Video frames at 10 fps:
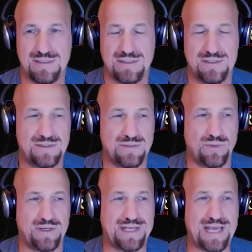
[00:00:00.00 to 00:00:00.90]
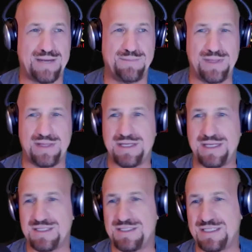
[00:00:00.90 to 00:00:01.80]
the word accountability,
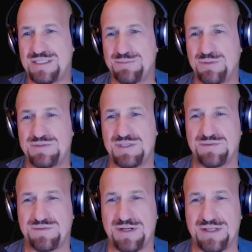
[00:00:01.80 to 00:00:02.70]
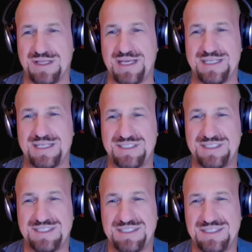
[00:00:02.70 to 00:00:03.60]
it needs to move to the front of the list
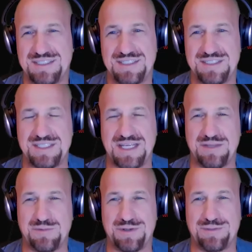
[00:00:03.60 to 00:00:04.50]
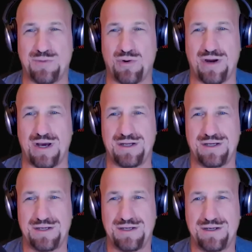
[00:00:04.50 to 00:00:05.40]
instead of the word moron.
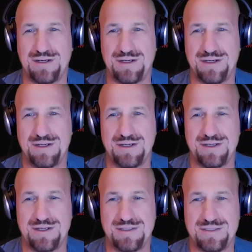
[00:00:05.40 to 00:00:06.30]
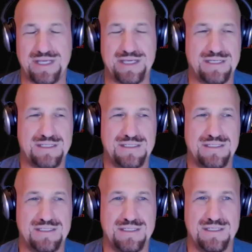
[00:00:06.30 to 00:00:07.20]
It's like,
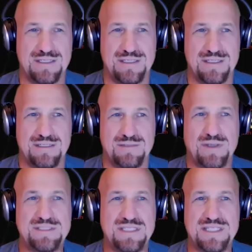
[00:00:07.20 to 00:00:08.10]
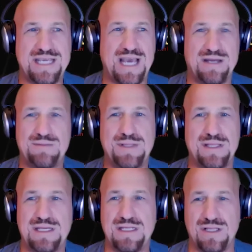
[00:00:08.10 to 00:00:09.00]
what does
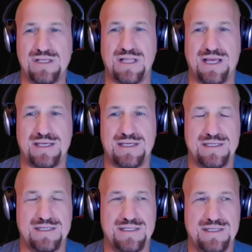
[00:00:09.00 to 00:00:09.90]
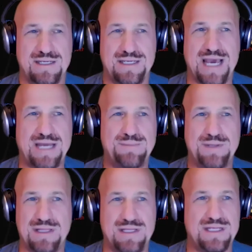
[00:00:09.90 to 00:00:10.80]
accountability look like?
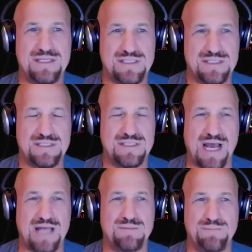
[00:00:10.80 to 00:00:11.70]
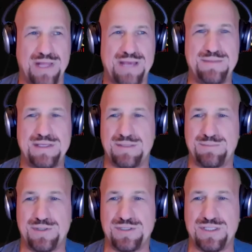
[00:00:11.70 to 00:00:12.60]
Accountability is not blaming the
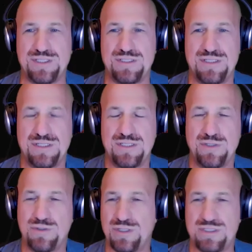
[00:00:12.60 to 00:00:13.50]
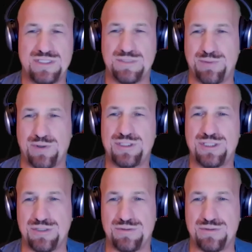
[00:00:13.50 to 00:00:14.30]
person who couldn't support you.